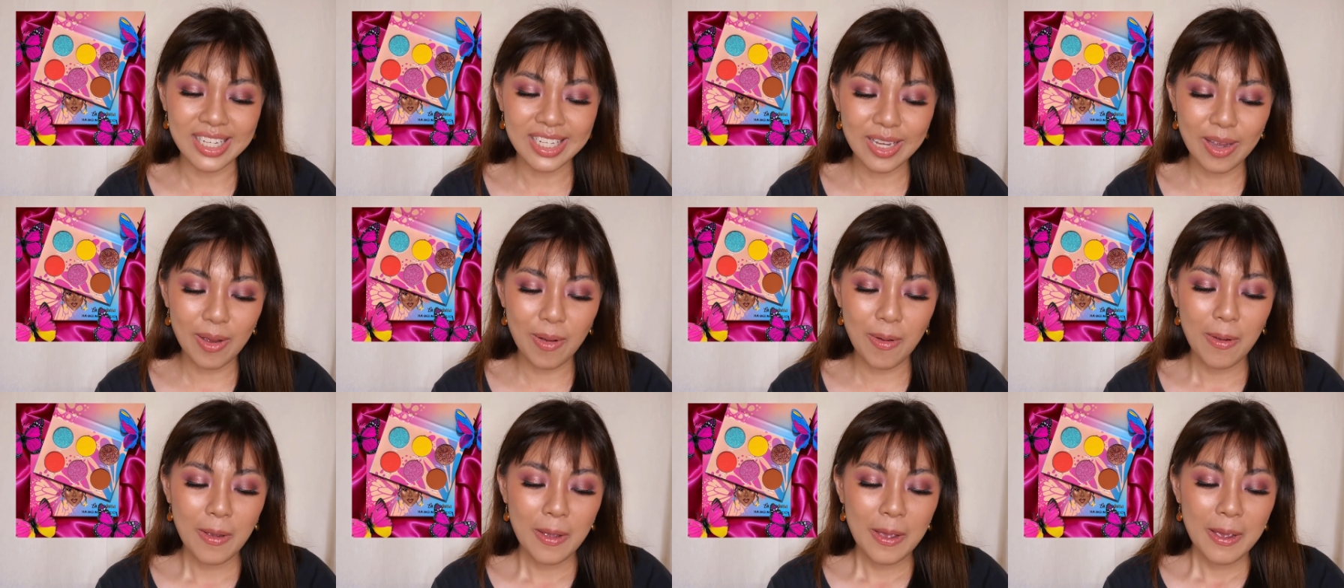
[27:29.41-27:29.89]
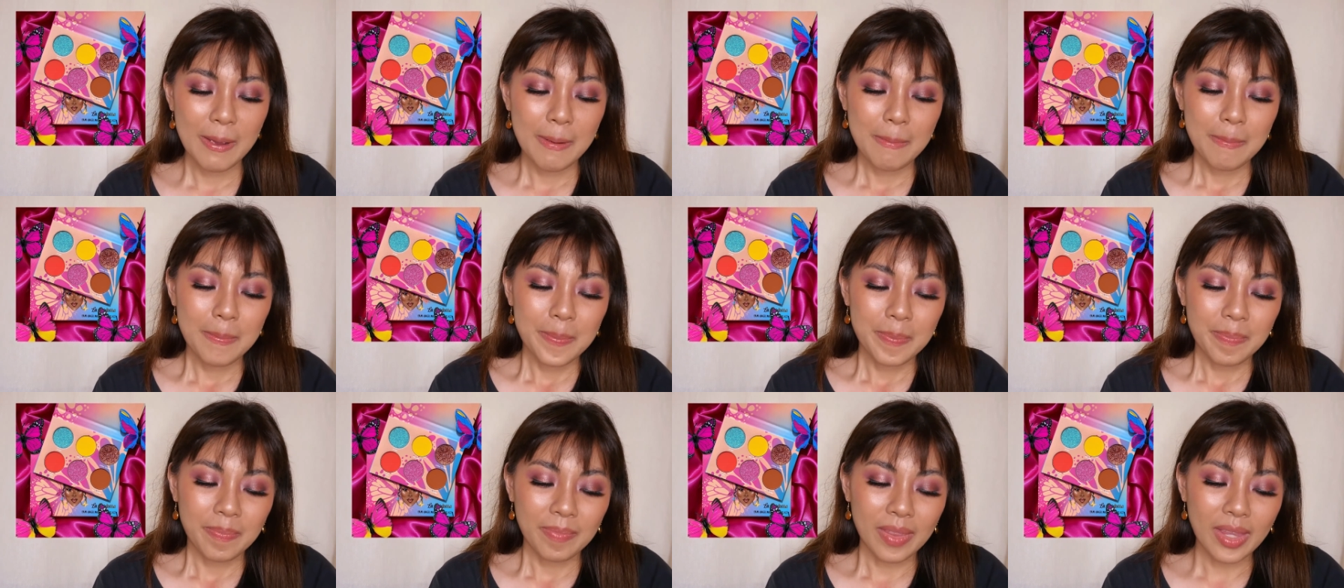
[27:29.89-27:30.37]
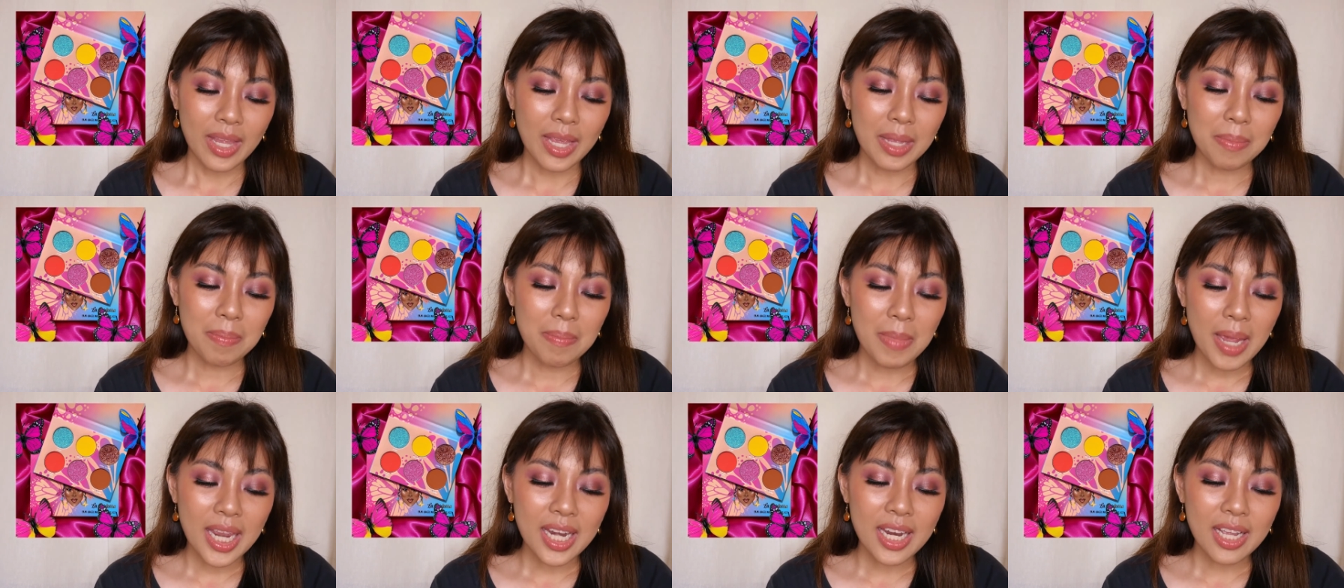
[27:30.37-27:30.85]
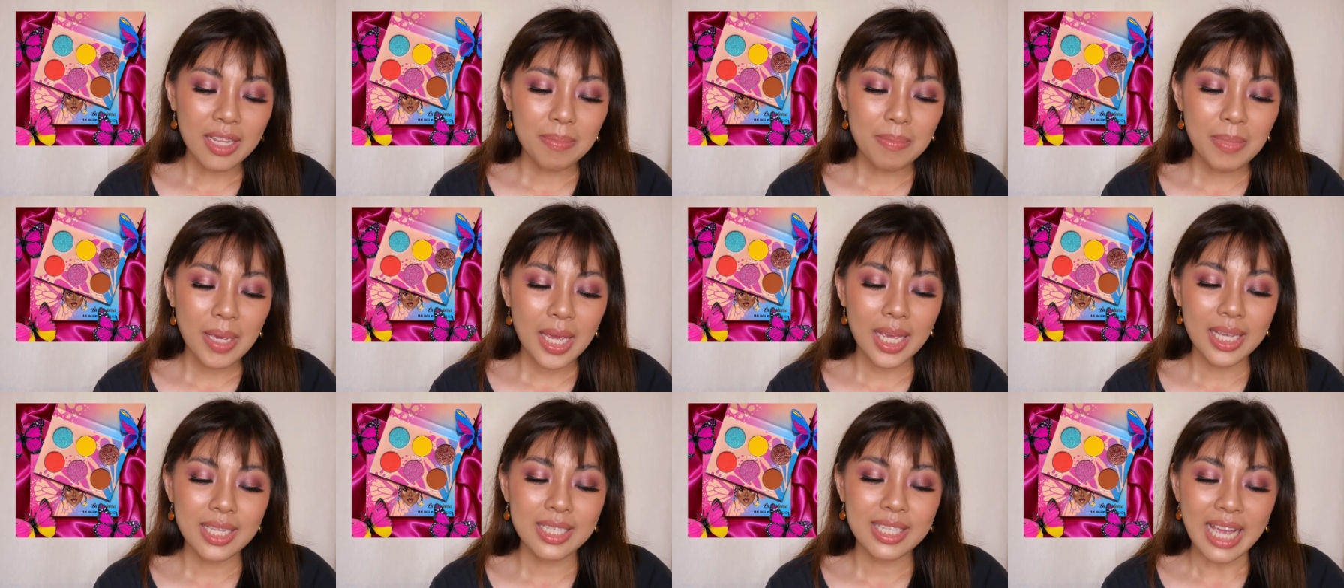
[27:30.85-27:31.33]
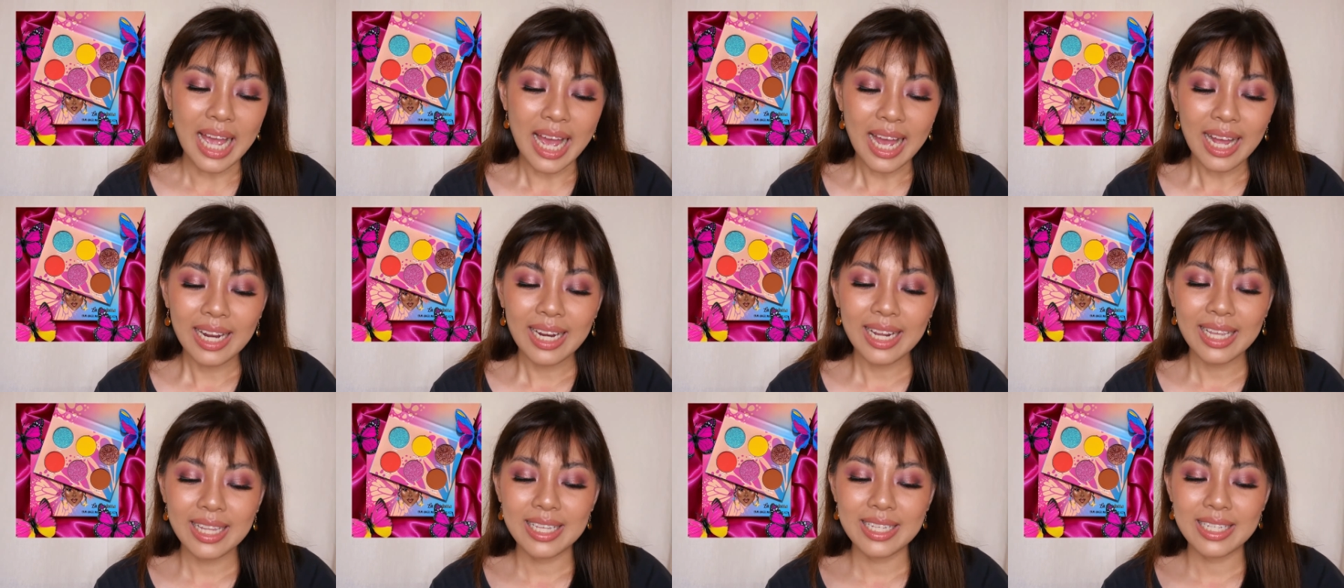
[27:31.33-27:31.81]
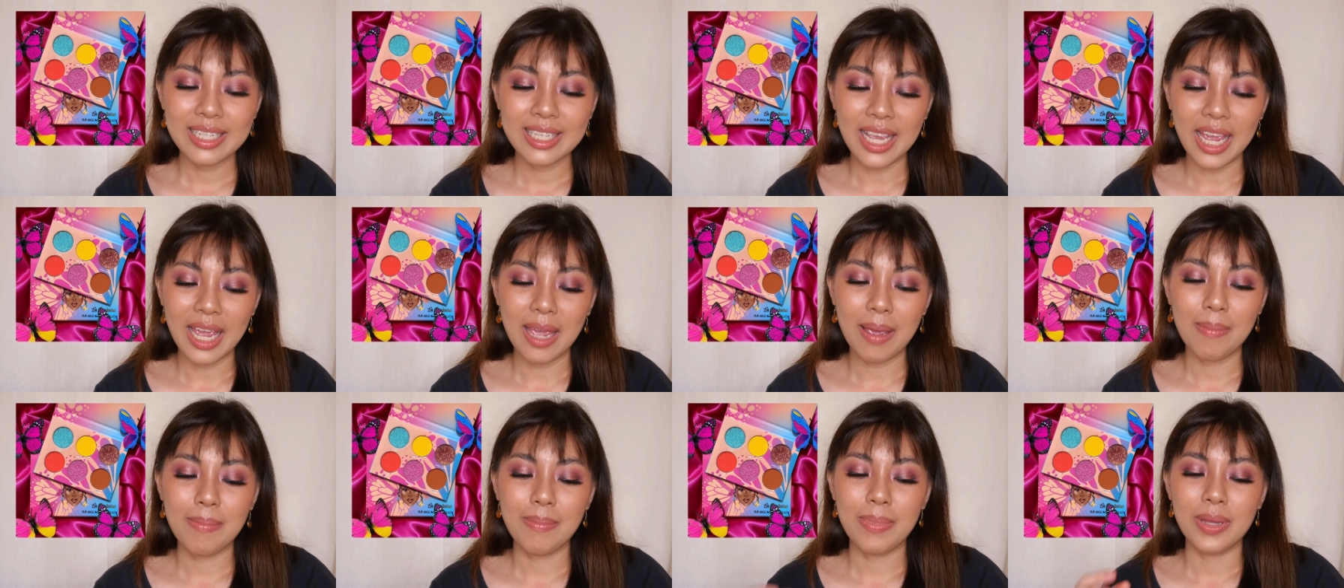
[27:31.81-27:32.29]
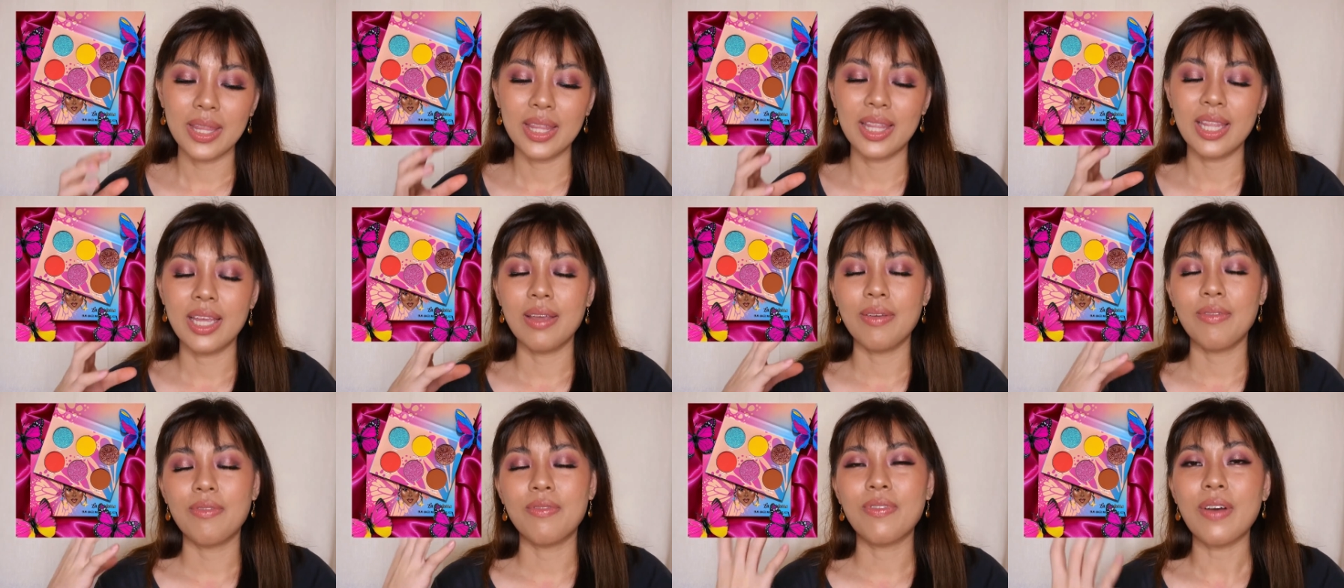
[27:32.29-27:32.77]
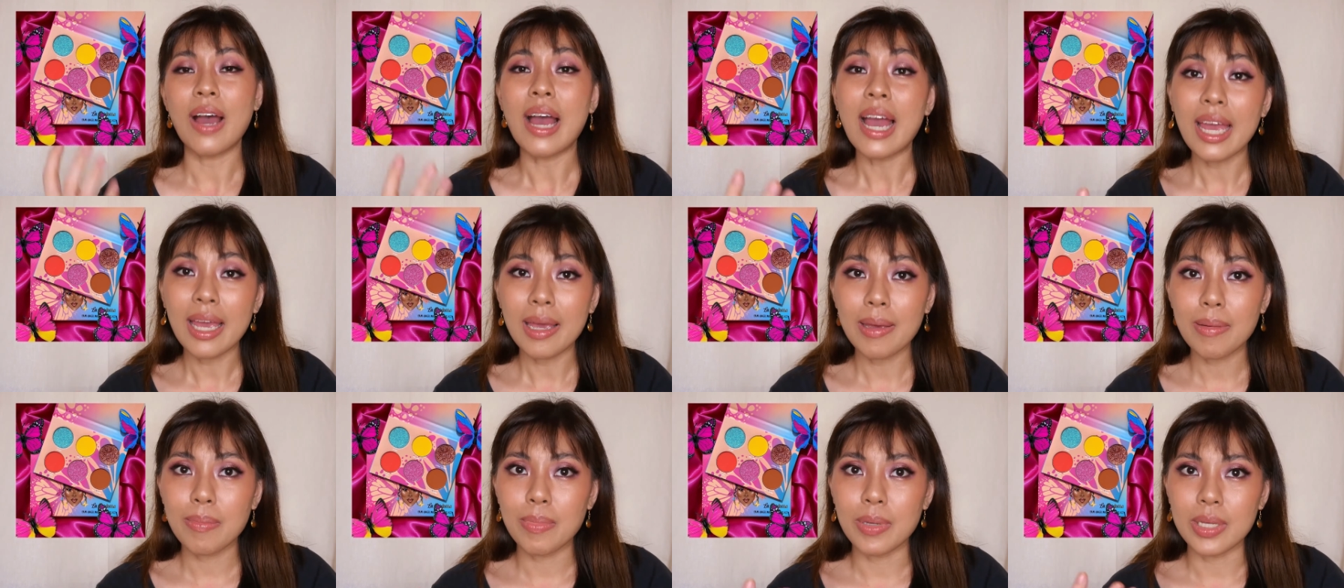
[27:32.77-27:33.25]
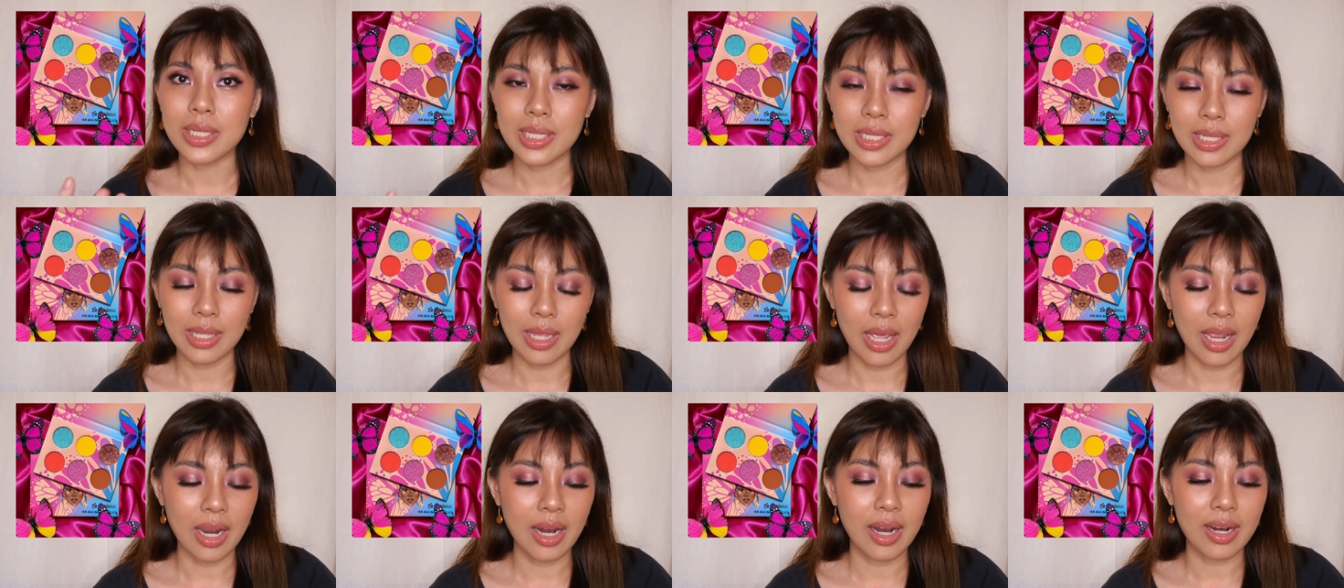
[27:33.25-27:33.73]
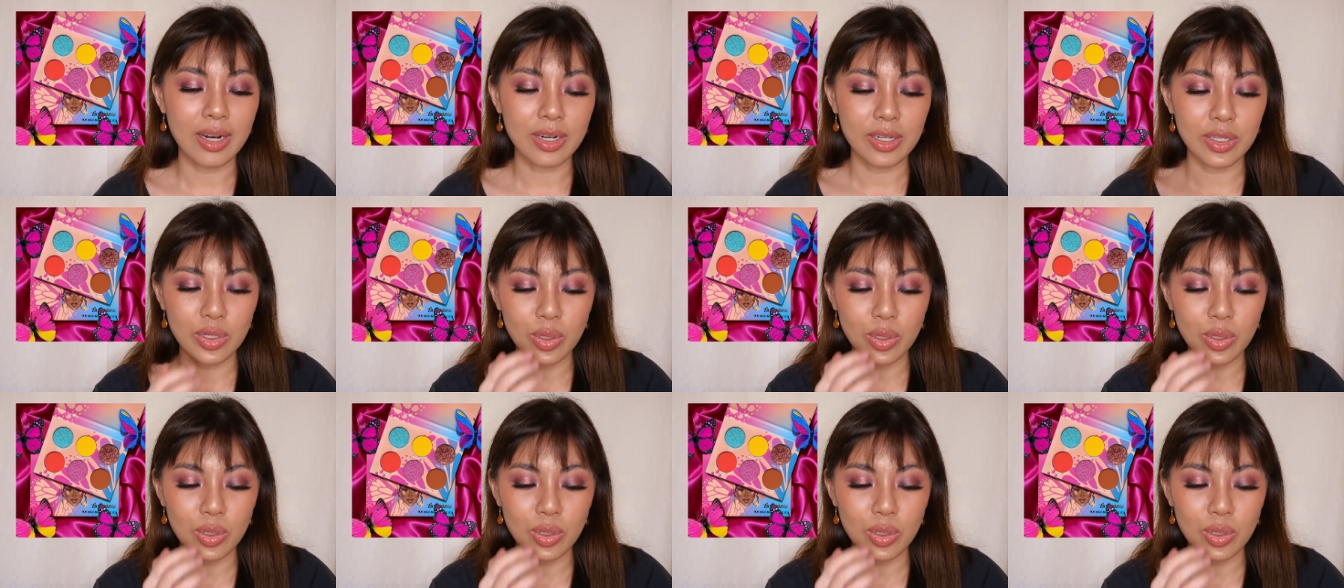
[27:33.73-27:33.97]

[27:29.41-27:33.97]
So it may not be exactly the same, but the vibe is there.